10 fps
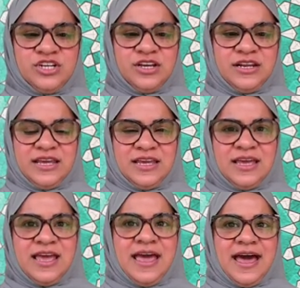use your
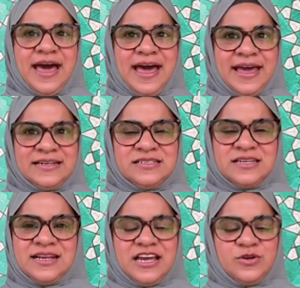account to
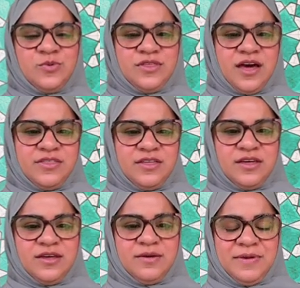share your
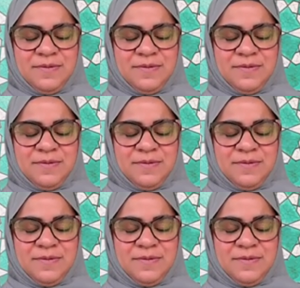journey